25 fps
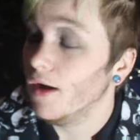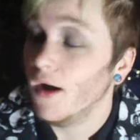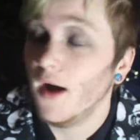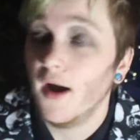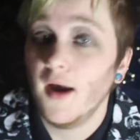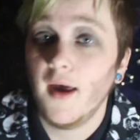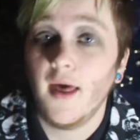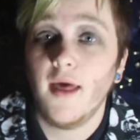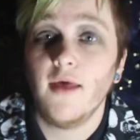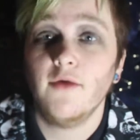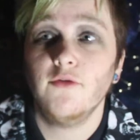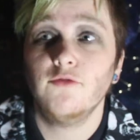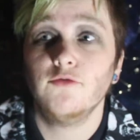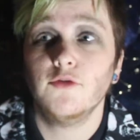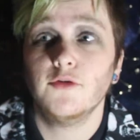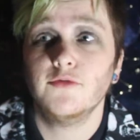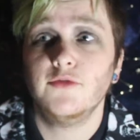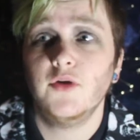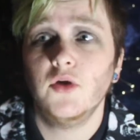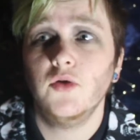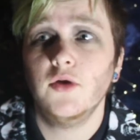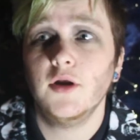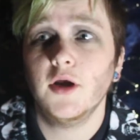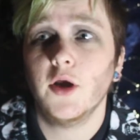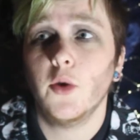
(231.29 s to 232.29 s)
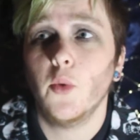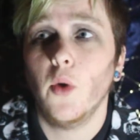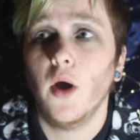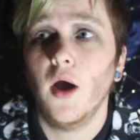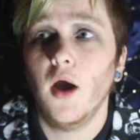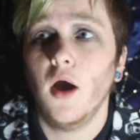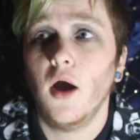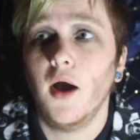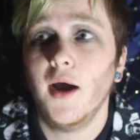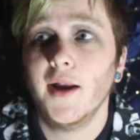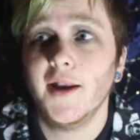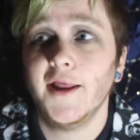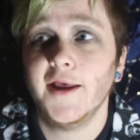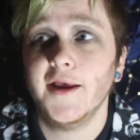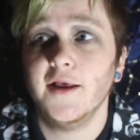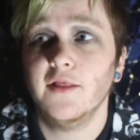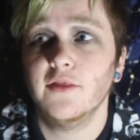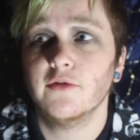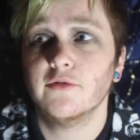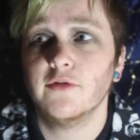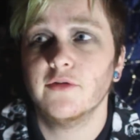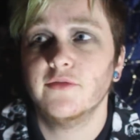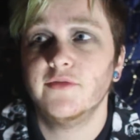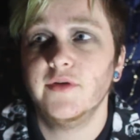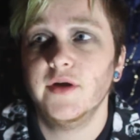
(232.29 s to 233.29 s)
I reviewed it quite highly. The
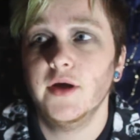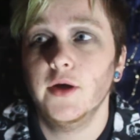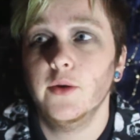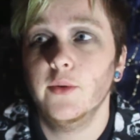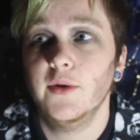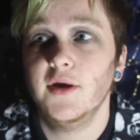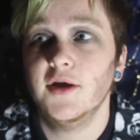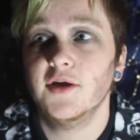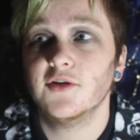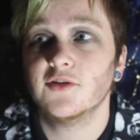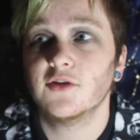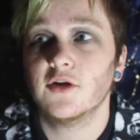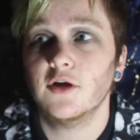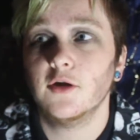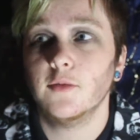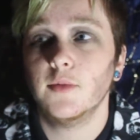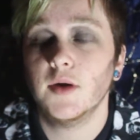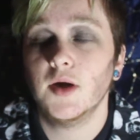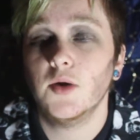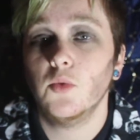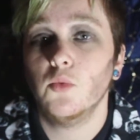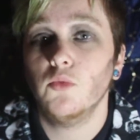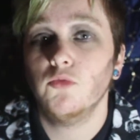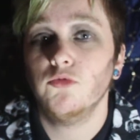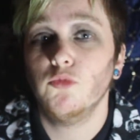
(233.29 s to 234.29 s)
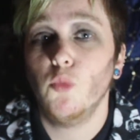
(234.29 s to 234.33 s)
review is going to be